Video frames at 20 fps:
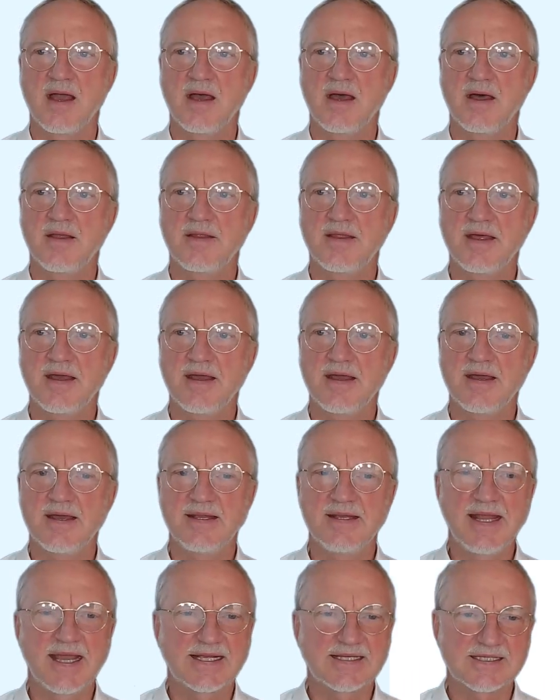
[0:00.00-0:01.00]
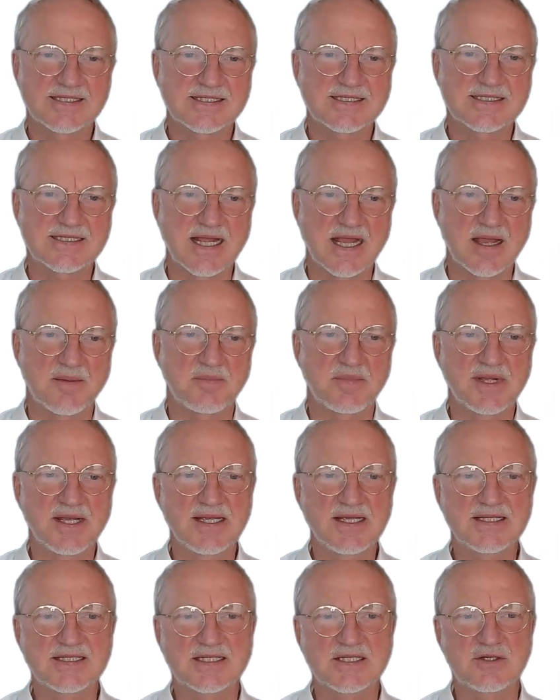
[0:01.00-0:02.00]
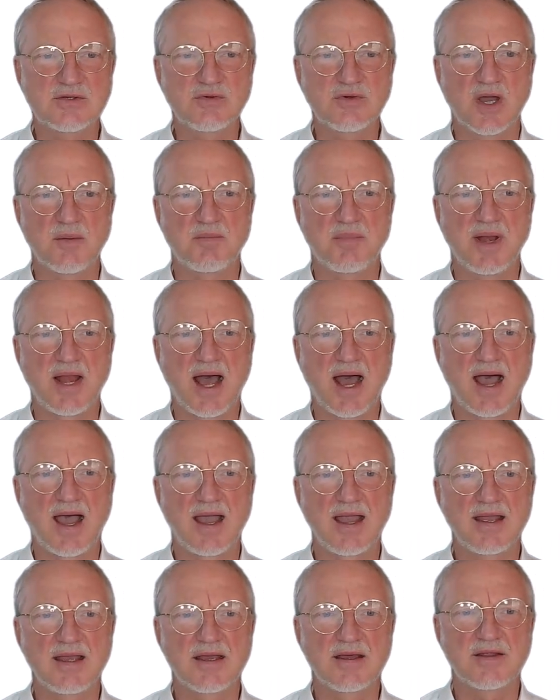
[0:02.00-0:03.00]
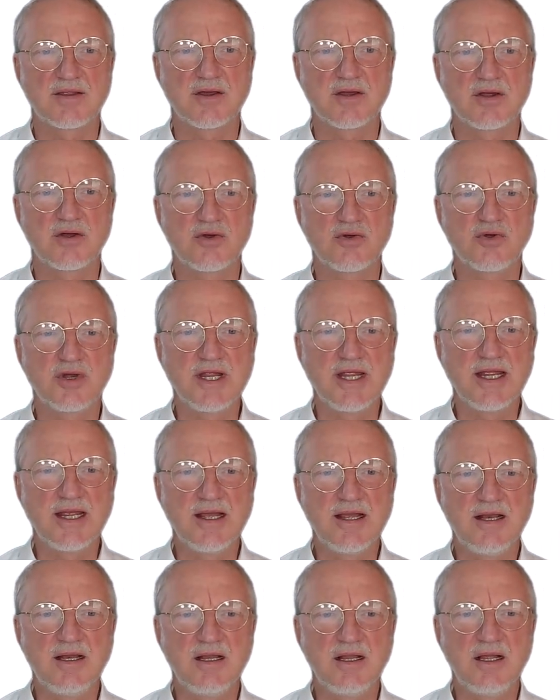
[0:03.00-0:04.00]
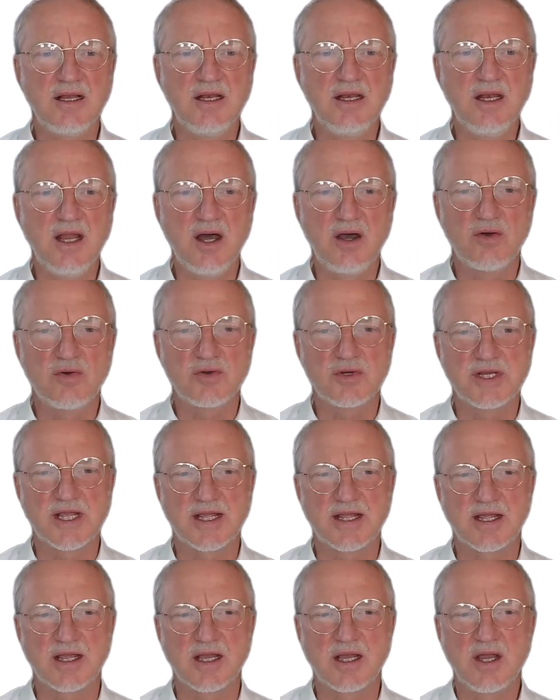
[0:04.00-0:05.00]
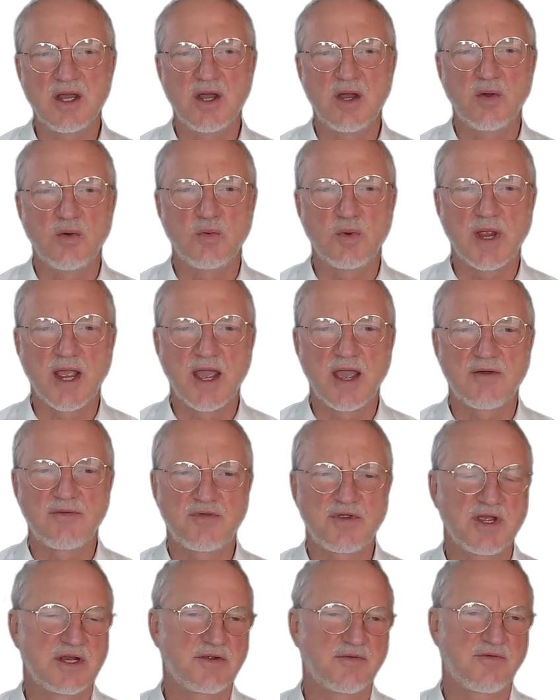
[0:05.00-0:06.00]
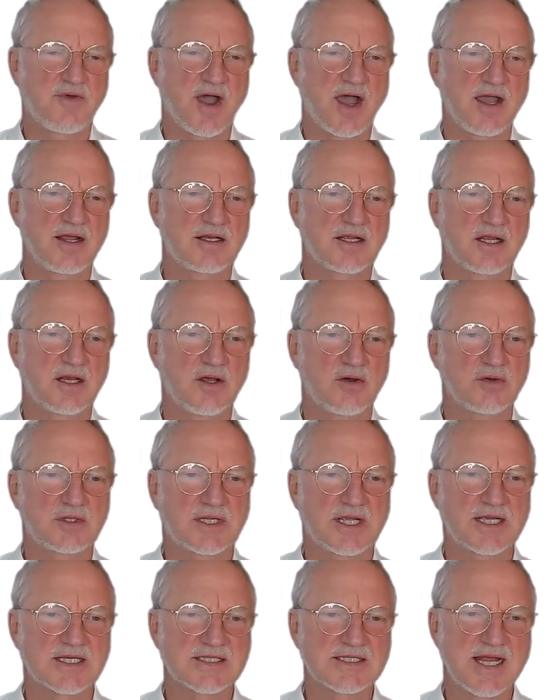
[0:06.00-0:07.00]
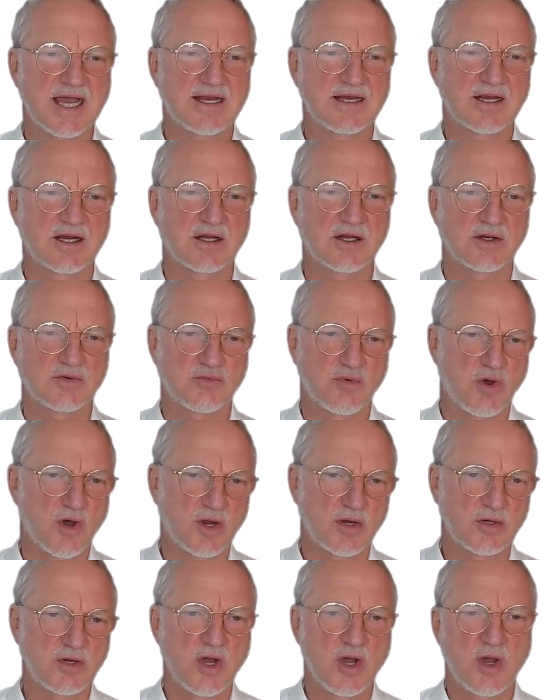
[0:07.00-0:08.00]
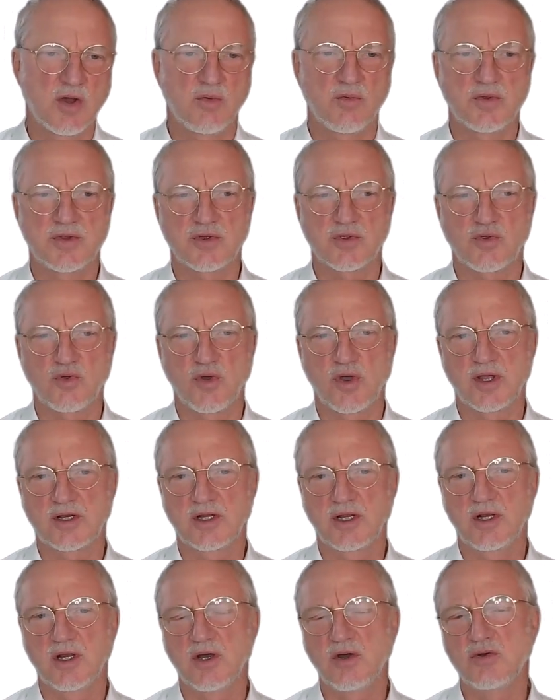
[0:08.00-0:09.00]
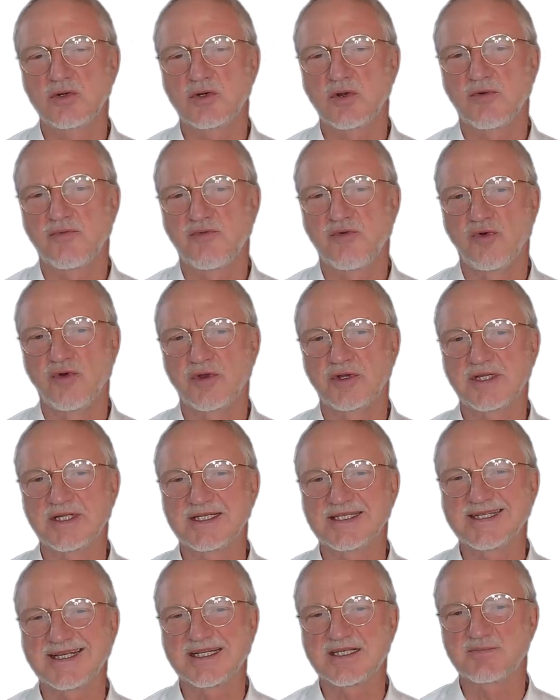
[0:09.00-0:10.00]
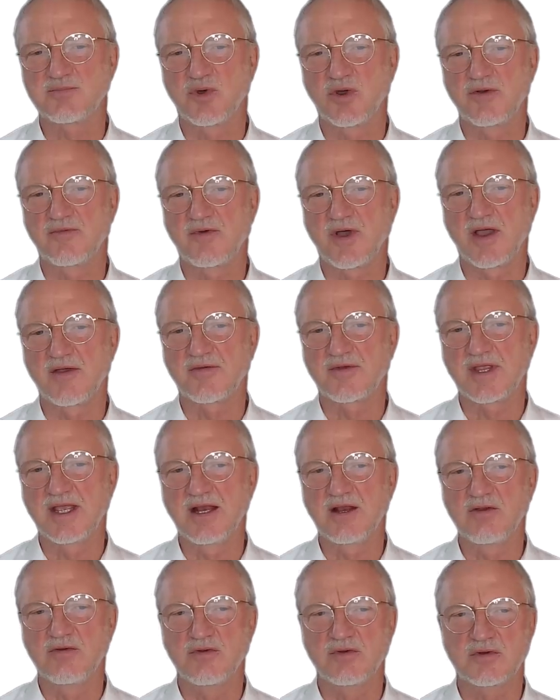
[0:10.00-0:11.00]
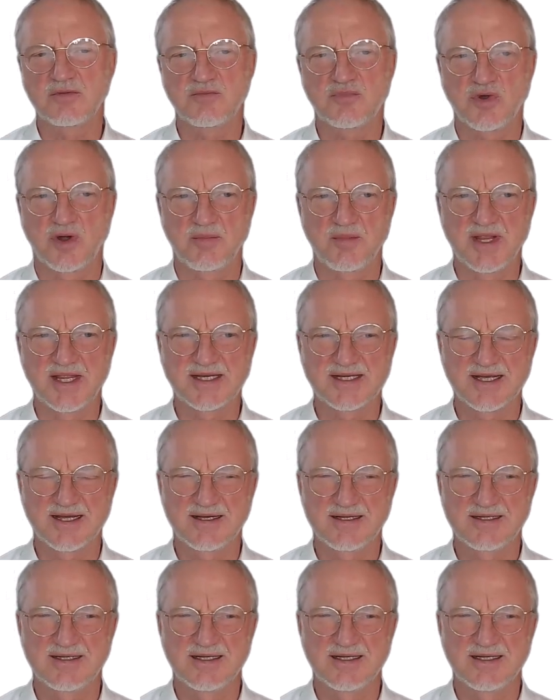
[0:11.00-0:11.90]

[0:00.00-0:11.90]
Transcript: The next step is to apply the real loading. We have here defined a load case 901 with a girder load of 46.5 kilonewton per meter.